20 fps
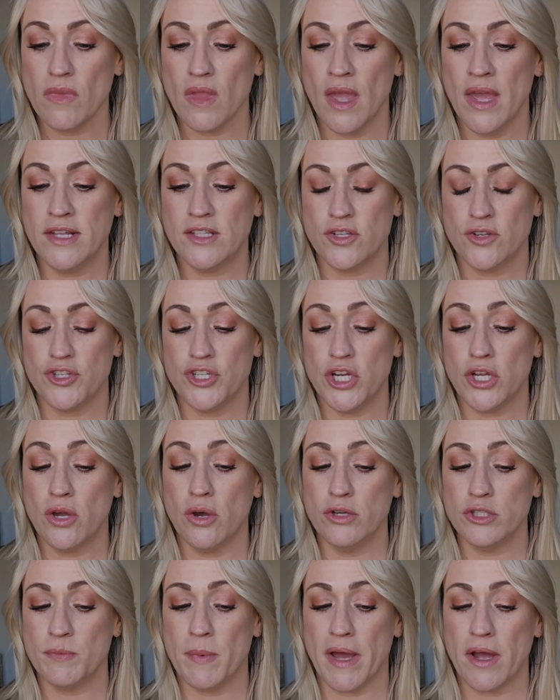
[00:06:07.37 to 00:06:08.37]
And so she
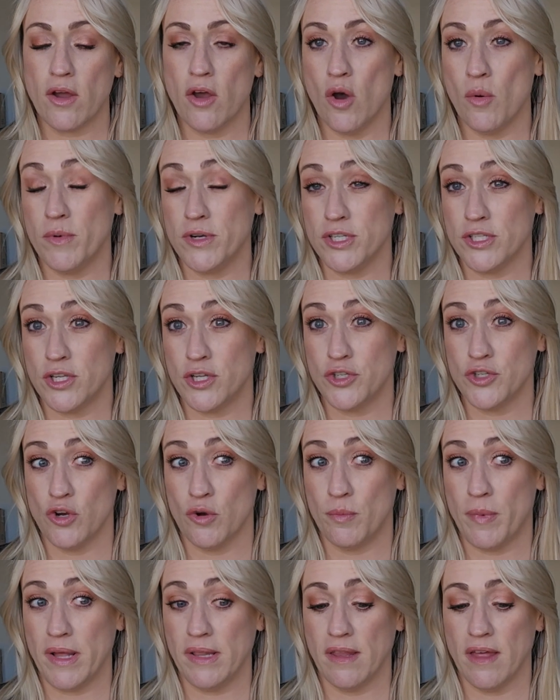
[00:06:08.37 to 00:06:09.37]
goes back home, which is a trope
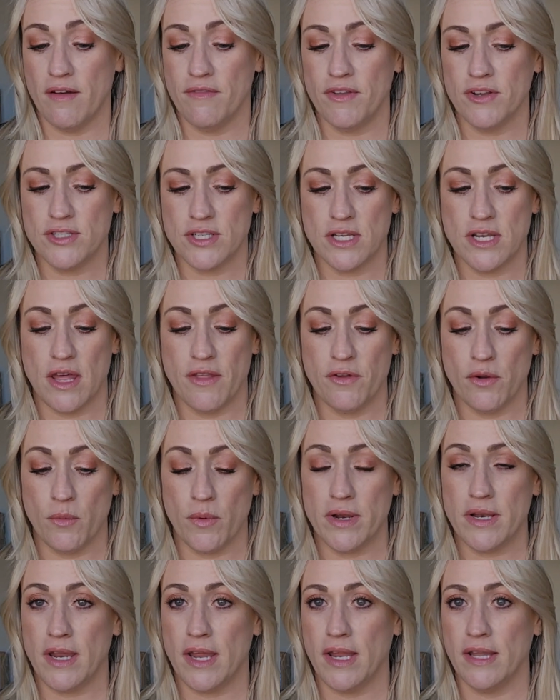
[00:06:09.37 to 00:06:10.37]
I love. There's another
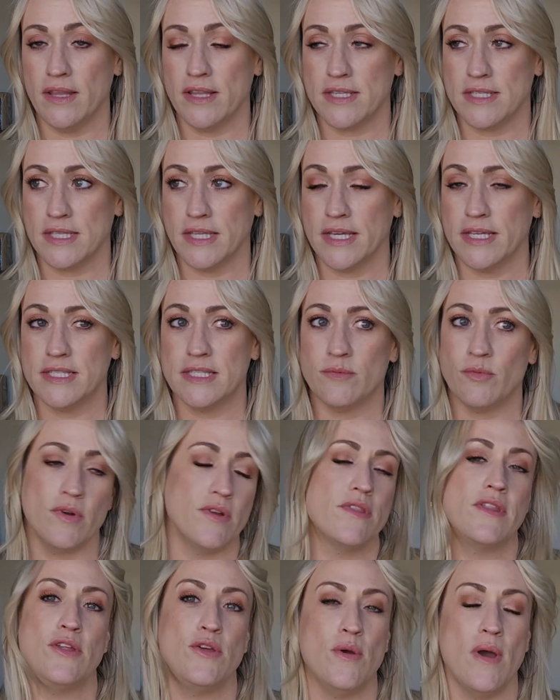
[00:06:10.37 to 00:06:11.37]
one in this list
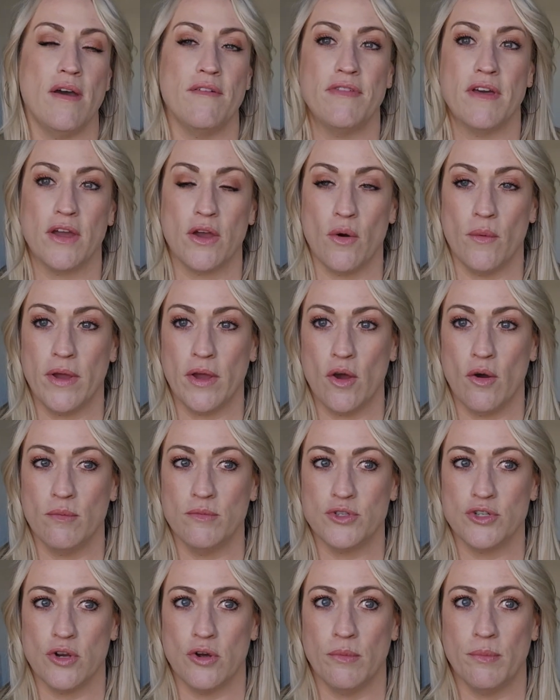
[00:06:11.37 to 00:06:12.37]
where you have that going home
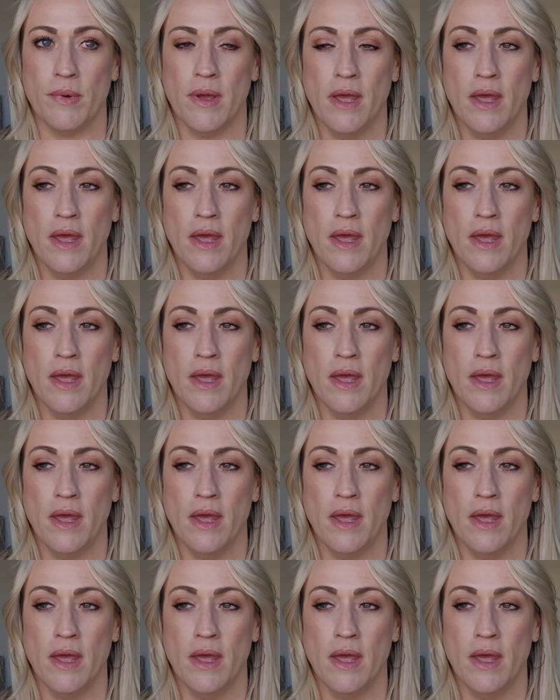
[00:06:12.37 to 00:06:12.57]
trope.